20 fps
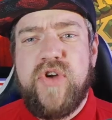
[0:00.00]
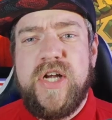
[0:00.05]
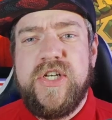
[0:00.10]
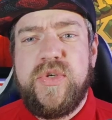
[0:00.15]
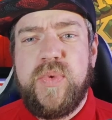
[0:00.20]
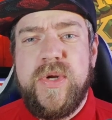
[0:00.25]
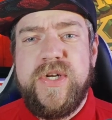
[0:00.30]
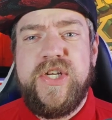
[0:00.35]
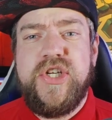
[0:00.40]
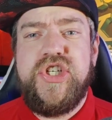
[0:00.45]
dry, I
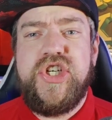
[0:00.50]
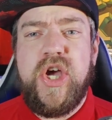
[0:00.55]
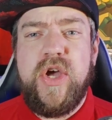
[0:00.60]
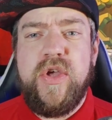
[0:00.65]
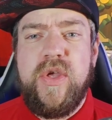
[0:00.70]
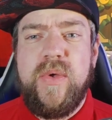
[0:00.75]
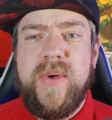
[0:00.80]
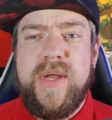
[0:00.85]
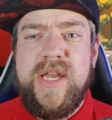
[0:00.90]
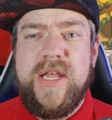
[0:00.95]
just want to show
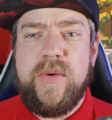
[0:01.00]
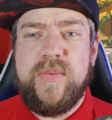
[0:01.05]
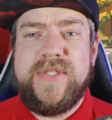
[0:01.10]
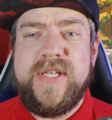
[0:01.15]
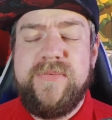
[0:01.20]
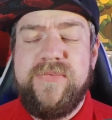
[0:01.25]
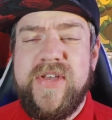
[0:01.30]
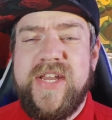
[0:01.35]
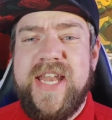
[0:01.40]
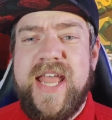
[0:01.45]
you a little
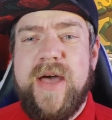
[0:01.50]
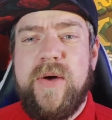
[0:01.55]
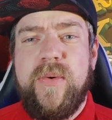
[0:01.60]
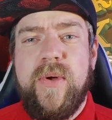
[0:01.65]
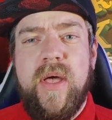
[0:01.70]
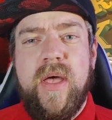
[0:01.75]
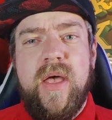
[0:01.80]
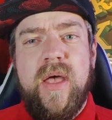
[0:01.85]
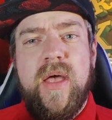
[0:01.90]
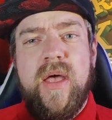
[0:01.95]
something. Now,
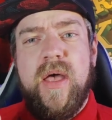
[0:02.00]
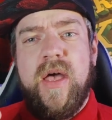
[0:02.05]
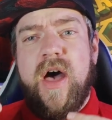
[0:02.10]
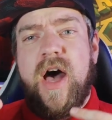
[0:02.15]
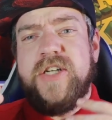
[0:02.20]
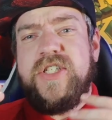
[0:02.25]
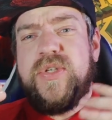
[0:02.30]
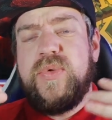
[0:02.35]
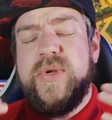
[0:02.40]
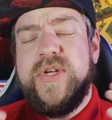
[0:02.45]

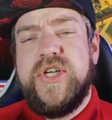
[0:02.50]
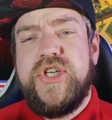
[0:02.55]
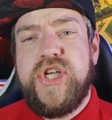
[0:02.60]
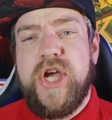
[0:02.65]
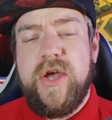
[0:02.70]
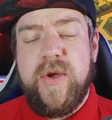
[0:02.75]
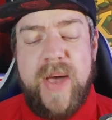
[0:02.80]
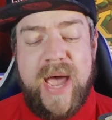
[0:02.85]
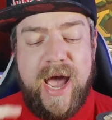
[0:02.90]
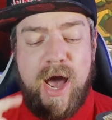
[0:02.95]
I just want to
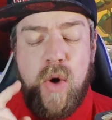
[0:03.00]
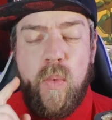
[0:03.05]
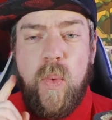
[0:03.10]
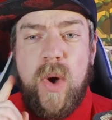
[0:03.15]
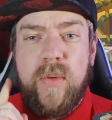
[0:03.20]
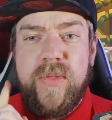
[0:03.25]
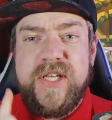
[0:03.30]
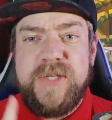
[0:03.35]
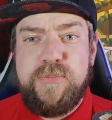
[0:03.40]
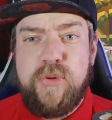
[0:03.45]
show you how
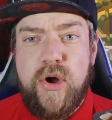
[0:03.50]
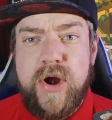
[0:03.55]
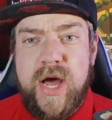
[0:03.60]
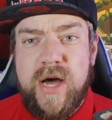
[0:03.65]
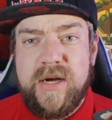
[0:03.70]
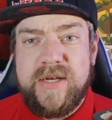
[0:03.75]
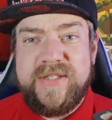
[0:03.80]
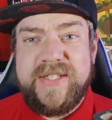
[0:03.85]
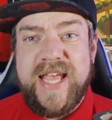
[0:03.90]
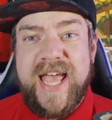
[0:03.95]
well these
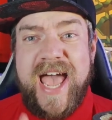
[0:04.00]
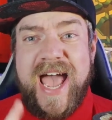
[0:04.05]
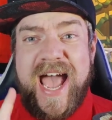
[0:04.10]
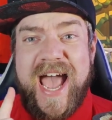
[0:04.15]
products